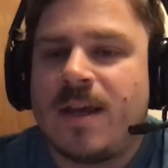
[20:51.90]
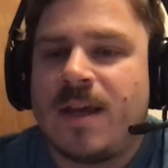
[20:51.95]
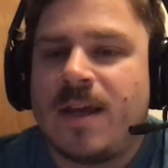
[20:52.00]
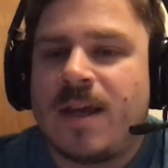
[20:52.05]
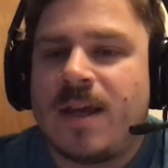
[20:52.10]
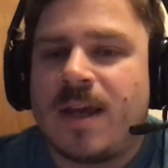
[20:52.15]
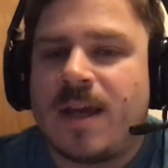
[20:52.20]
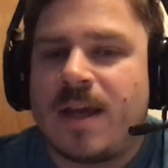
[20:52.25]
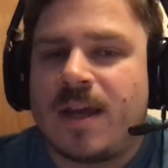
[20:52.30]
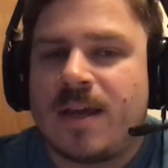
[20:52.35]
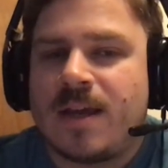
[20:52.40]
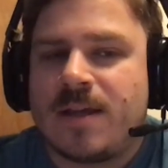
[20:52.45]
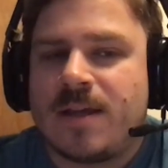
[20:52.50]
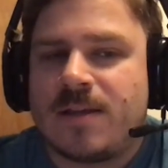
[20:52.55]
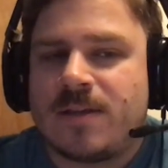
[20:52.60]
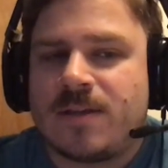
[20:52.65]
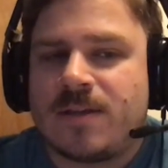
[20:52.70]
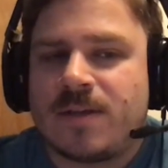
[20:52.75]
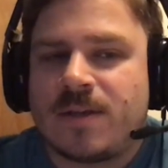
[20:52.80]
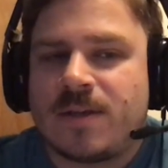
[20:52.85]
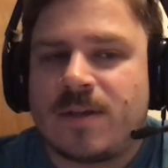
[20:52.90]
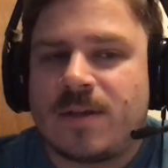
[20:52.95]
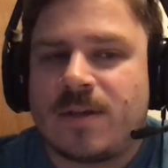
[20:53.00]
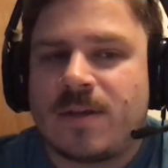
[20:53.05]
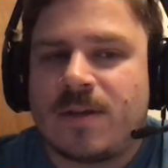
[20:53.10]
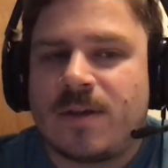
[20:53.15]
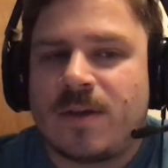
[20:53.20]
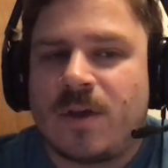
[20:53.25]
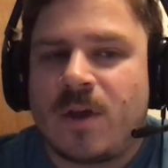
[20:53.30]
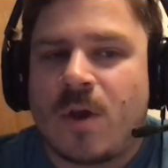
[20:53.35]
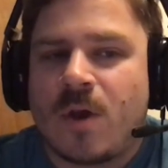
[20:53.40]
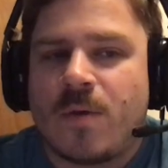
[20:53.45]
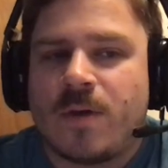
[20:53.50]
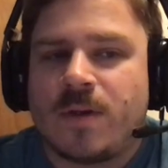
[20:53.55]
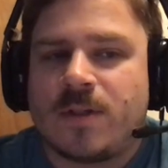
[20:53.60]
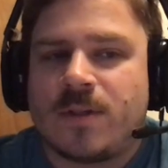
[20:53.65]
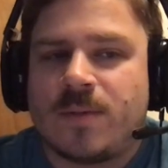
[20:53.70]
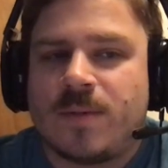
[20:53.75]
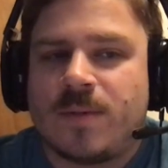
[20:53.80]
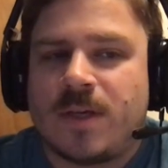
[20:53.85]
is
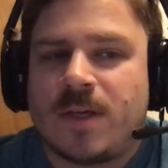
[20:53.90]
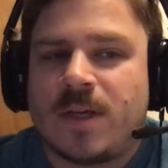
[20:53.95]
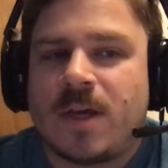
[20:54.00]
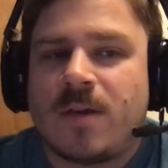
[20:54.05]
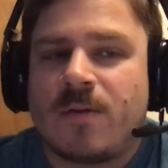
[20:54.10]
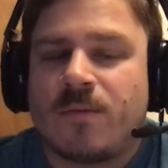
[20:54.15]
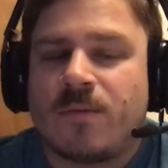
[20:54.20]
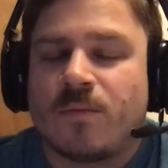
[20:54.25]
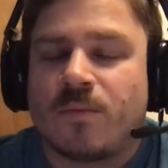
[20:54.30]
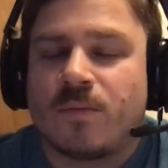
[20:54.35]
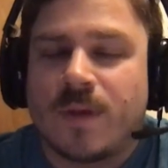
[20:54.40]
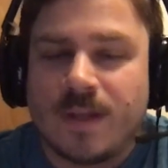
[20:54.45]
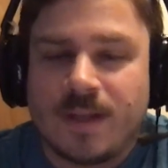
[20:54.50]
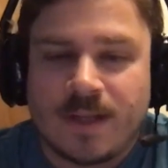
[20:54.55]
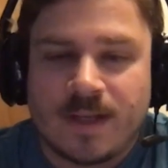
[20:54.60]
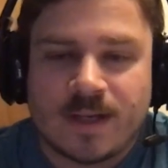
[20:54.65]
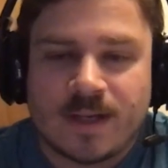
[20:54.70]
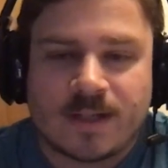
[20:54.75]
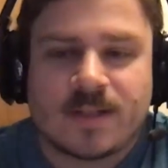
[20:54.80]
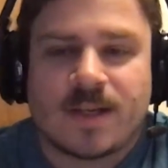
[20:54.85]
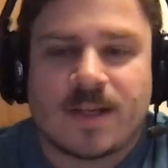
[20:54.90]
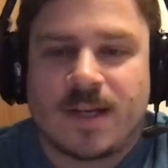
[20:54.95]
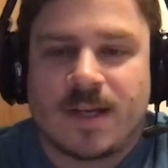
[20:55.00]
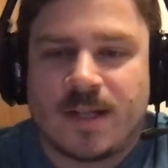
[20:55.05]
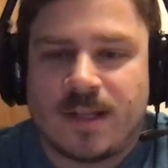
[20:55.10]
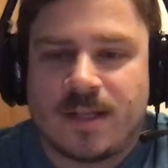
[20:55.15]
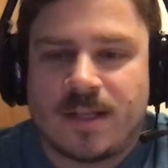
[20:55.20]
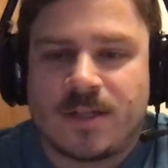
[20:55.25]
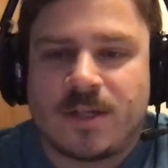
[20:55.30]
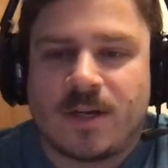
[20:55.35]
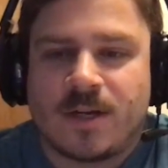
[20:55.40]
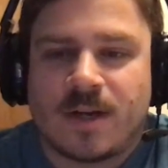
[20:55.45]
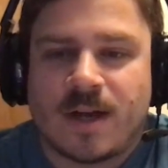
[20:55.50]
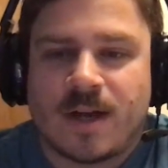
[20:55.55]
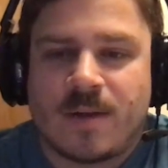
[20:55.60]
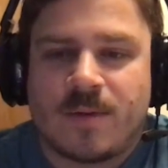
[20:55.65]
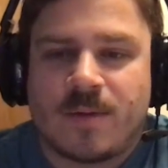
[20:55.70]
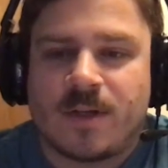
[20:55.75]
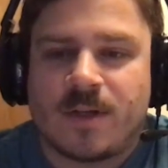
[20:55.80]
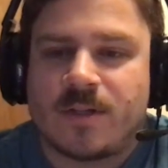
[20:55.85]
going to be really exciting this year
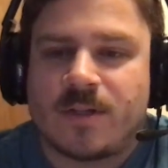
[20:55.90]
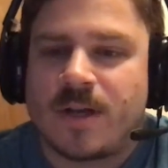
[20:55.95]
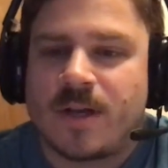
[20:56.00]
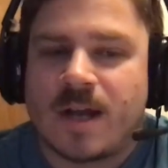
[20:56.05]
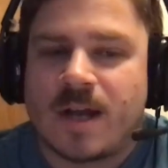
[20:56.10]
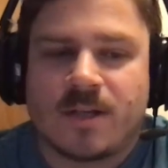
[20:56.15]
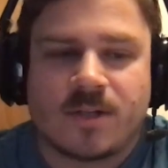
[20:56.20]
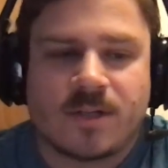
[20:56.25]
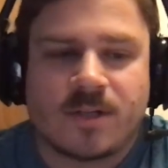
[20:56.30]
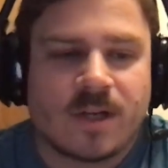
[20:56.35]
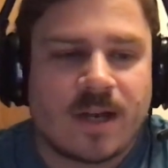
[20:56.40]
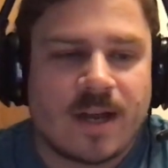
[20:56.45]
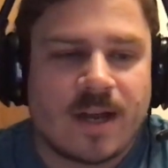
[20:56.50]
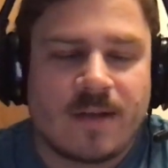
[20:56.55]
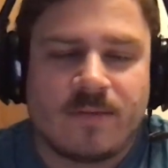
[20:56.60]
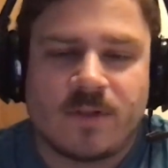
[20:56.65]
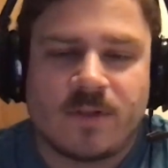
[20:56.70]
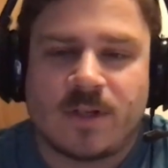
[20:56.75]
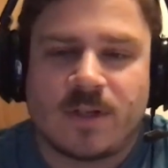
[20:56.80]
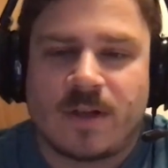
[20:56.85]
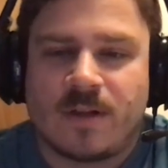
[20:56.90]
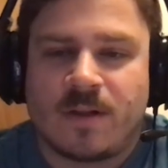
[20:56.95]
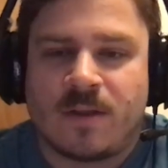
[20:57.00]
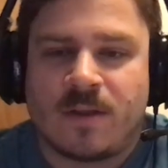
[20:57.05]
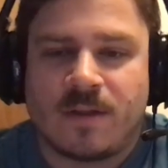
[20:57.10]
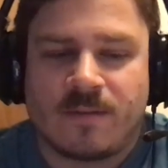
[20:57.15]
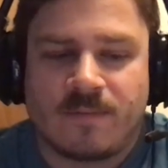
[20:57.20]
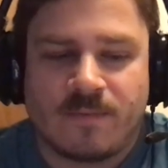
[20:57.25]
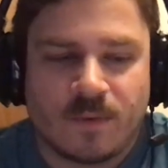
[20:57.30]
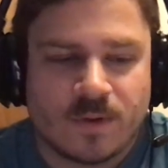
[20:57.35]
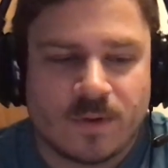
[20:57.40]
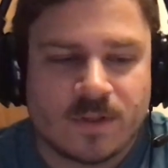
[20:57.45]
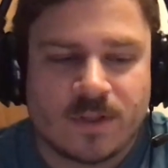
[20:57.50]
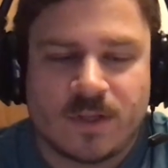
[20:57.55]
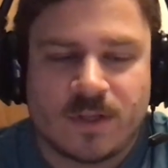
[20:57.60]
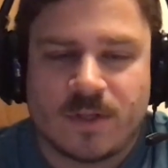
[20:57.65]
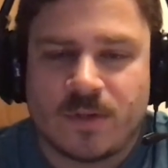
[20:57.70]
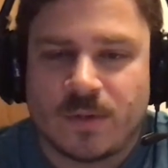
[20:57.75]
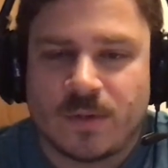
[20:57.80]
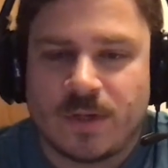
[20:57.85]
now, because you're not just going to have the Fords
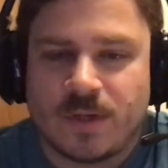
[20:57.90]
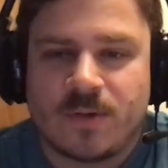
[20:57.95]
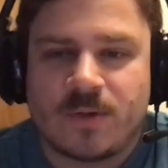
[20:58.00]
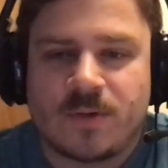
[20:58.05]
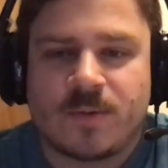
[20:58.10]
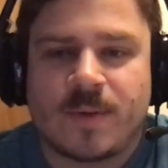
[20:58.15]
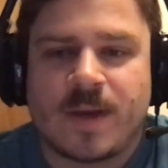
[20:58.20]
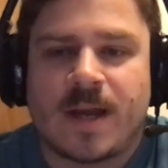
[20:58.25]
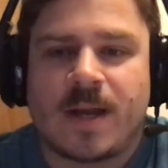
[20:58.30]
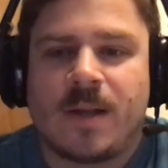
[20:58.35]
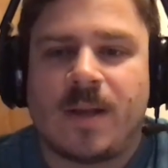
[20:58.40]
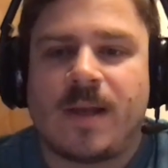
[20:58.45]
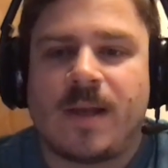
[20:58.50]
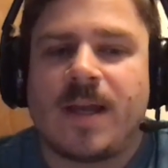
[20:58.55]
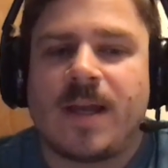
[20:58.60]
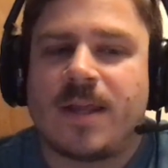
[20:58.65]
and the Toyotas battling.